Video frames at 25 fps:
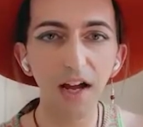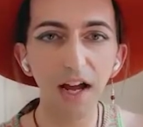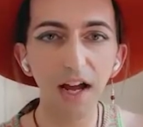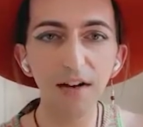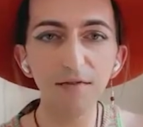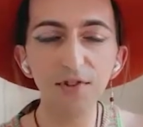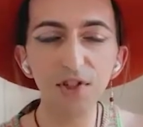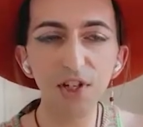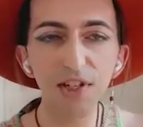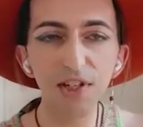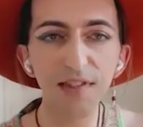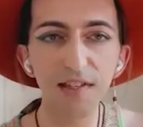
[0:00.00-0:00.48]

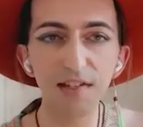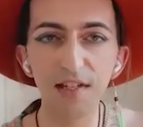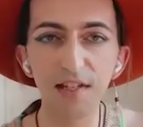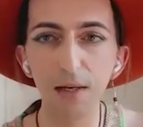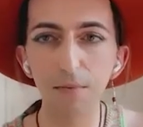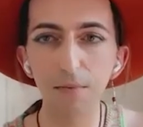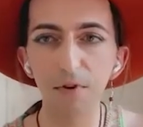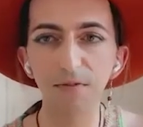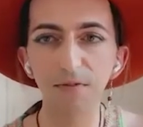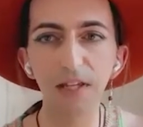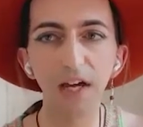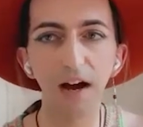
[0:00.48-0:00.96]
kind of just the
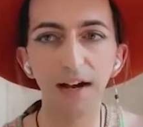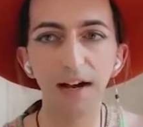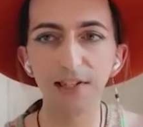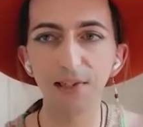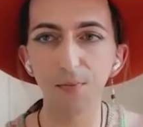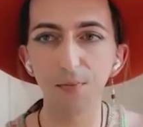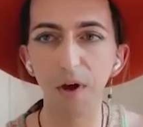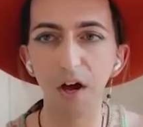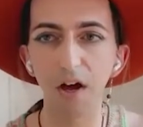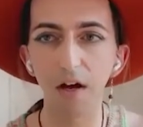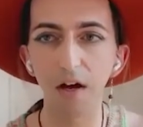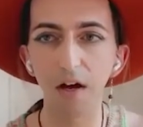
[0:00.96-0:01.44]
tip of the
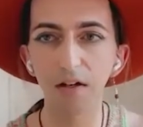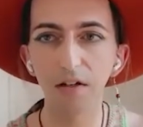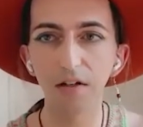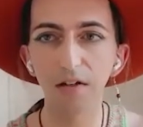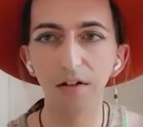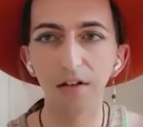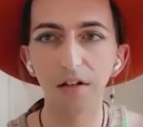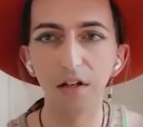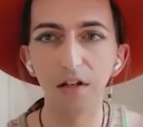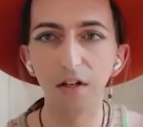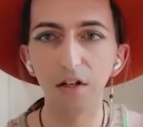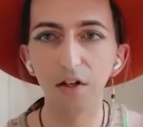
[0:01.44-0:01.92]
iceberg.
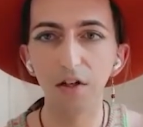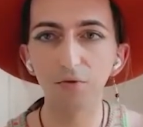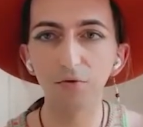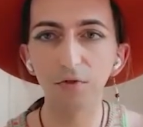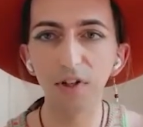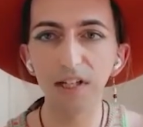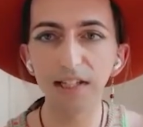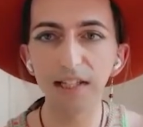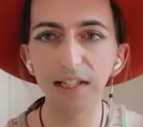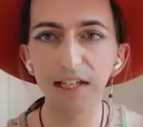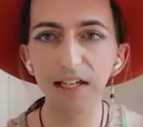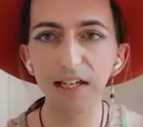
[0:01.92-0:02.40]

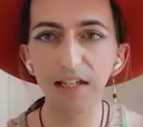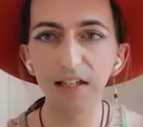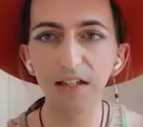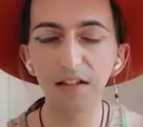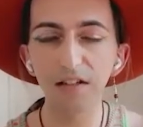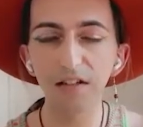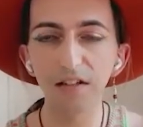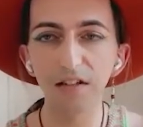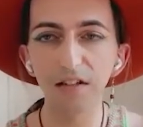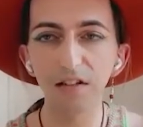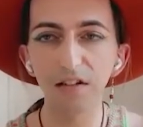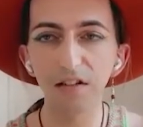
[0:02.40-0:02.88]

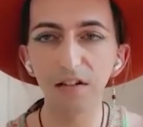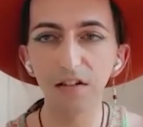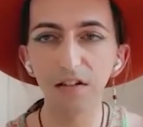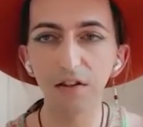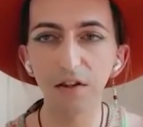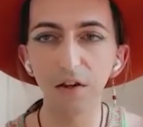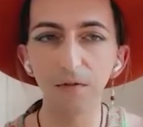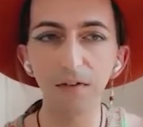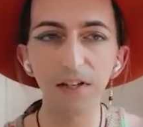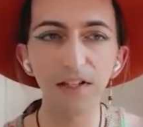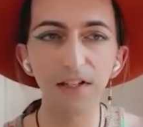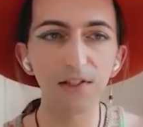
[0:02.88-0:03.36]
Really,
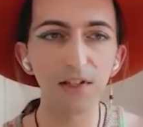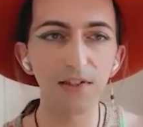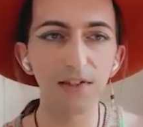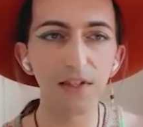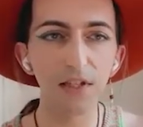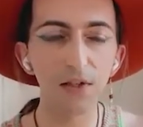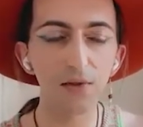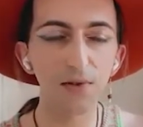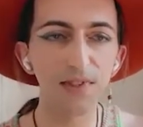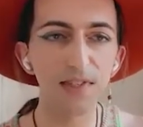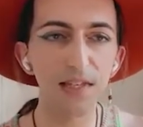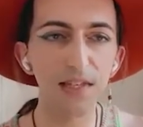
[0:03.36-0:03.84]
the features
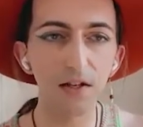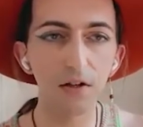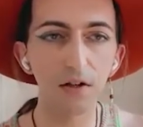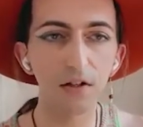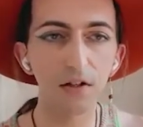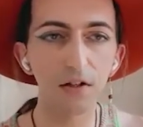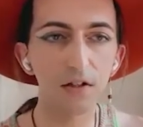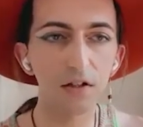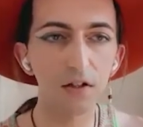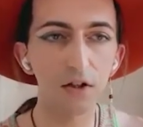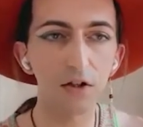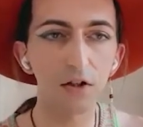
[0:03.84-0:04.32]
that you see
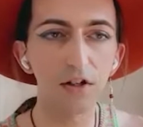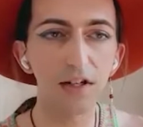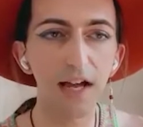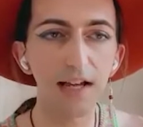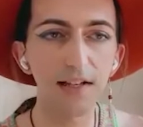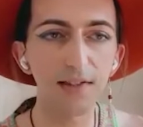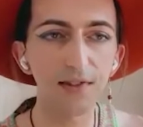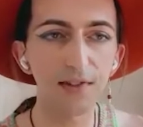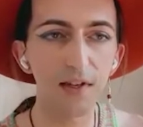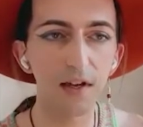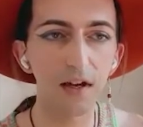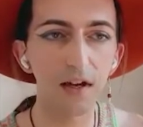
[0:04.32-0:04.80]
on
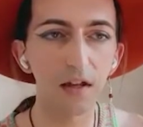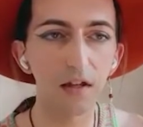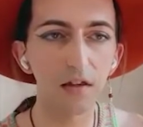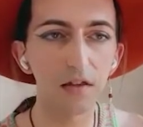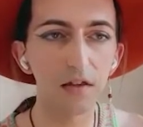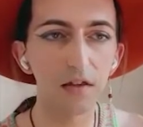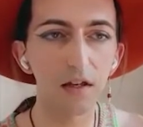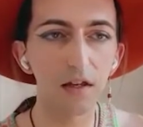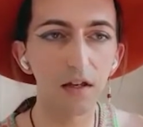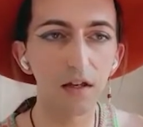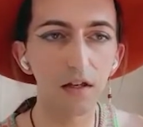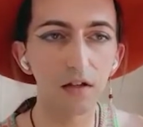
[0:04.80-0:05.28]
Creator,
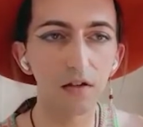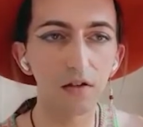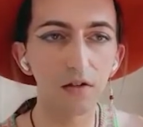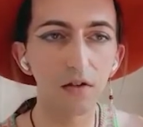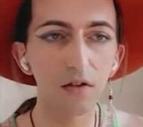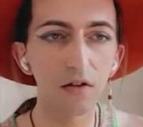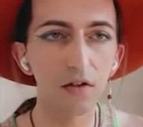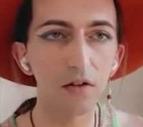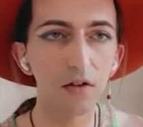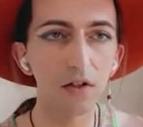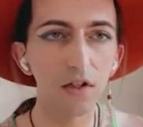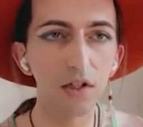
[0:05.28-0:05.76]
the
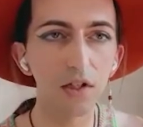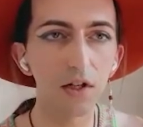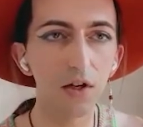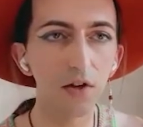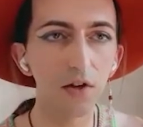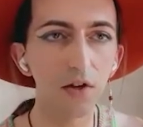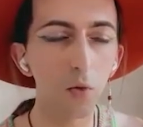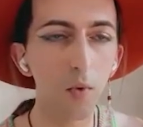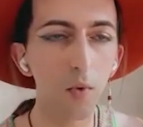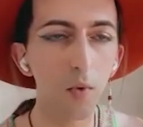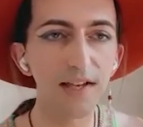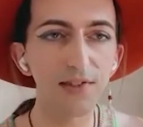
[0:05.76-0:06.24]

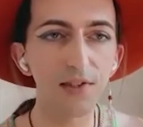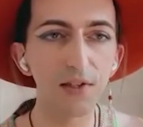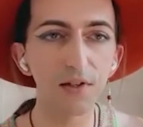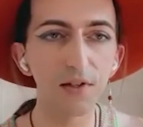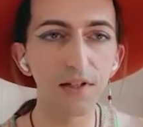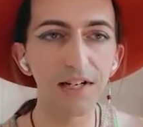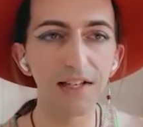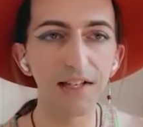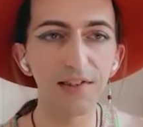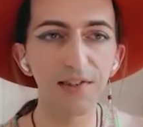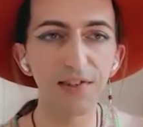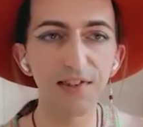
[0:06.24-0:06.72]
ways you
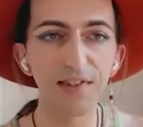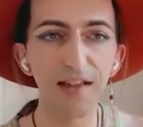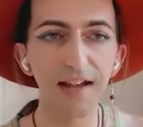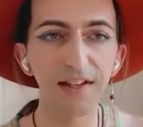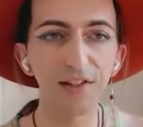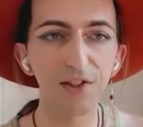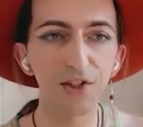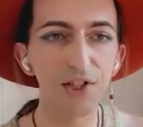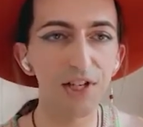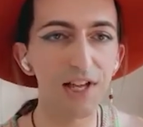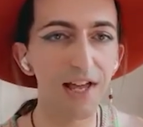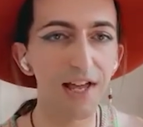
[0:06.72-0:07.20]
can
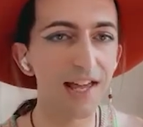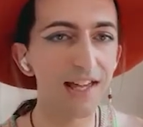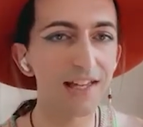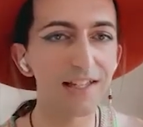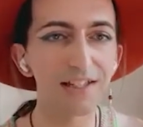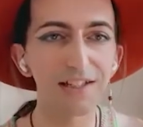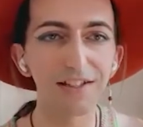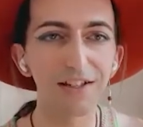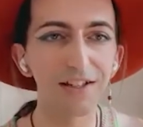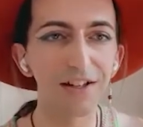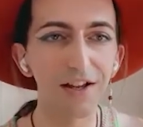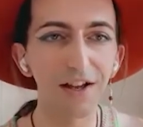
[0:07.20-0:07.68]

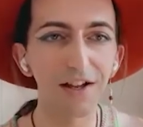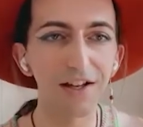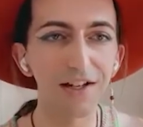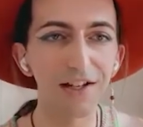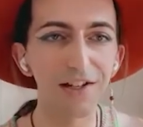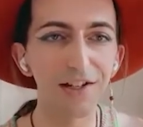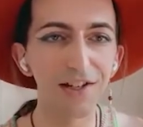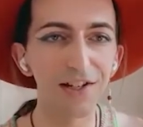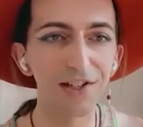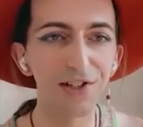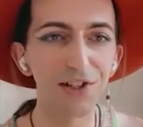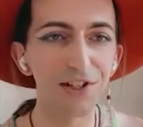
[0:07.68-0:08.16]
instantiate an
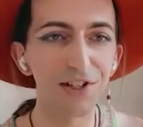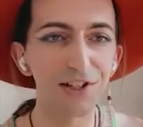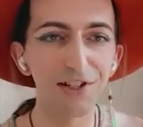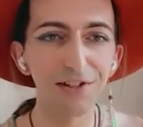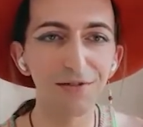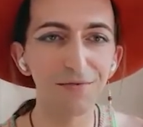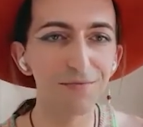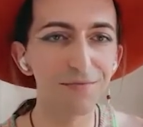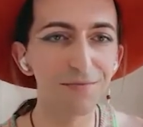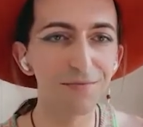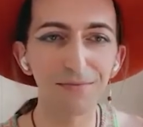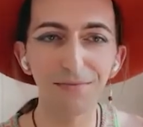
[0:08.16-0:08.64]

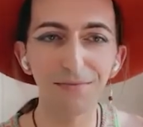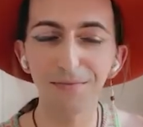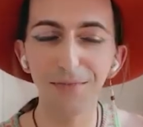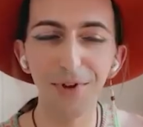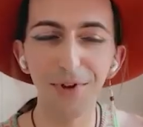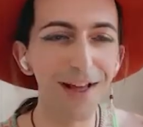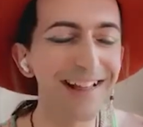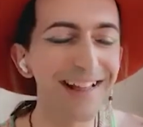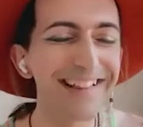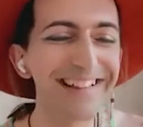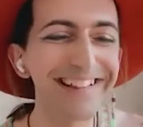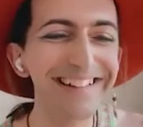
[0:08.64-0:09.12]
edition
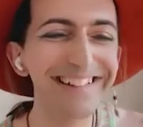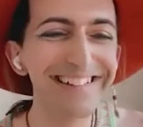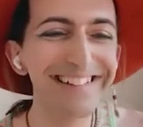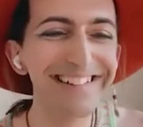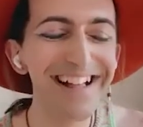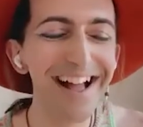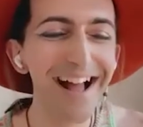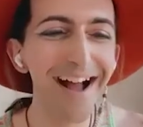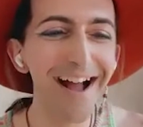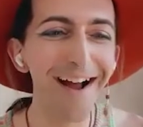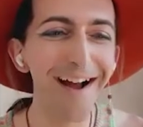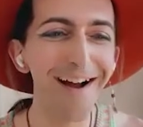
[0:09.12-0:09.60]

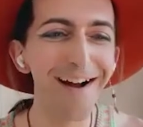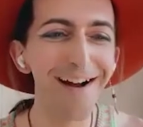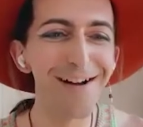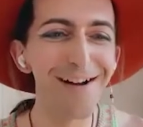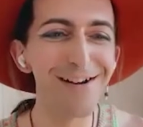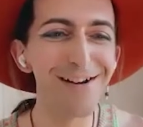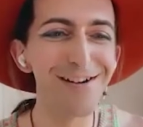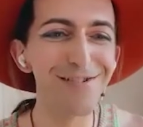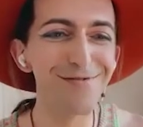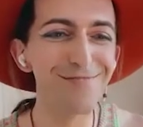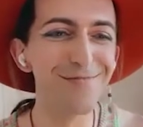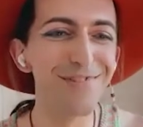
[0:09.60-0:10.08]

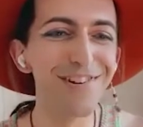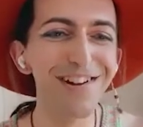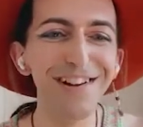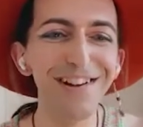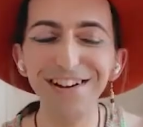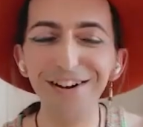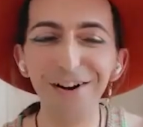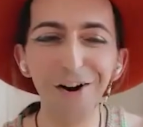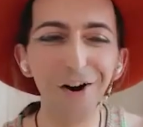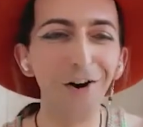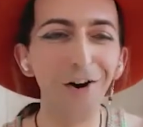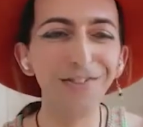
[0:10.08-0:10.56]
on
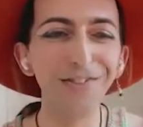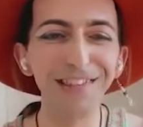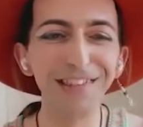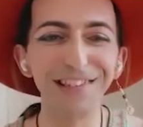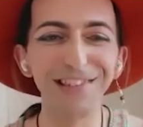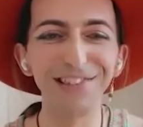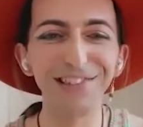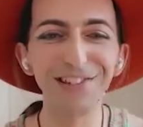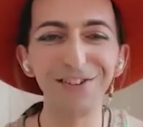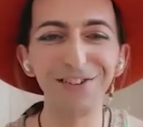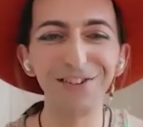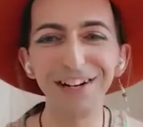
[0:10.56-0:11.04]

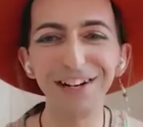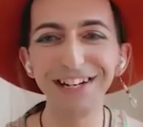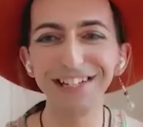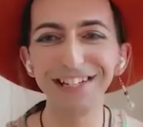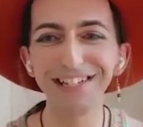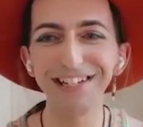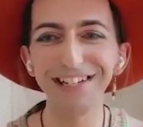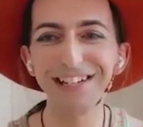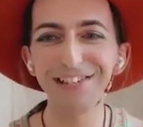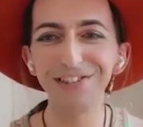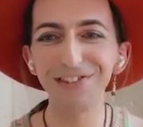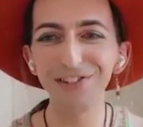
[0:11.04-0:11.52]
this
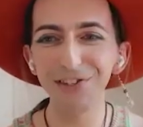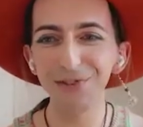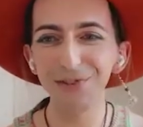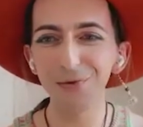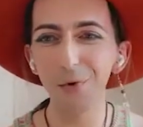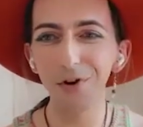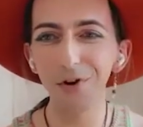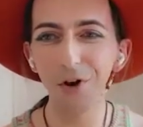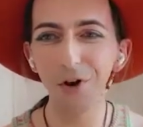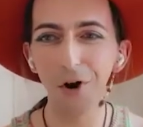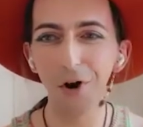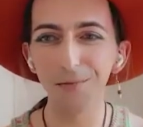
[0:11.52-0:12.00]
screen is just
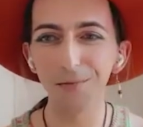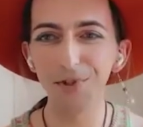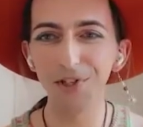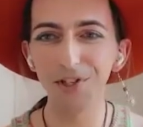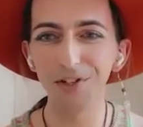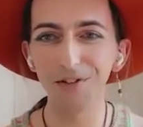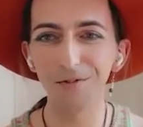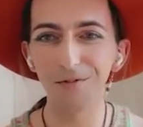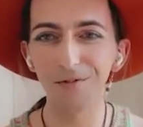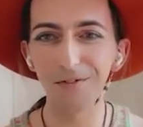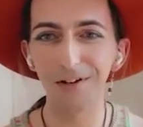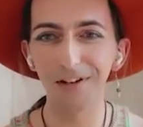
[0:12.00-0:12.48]
one
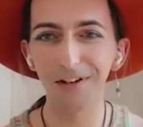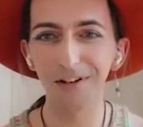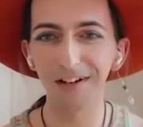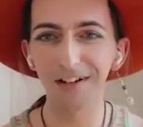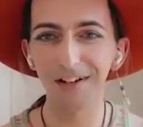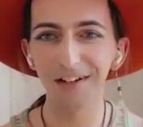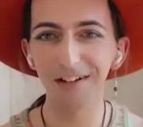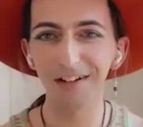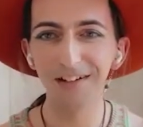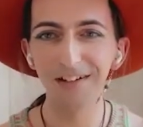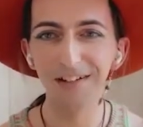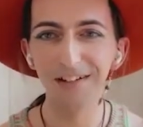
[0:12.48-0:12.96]
option
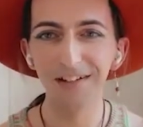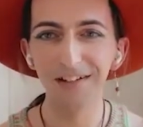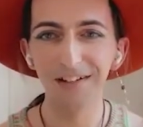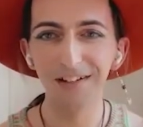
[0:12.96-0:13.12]
for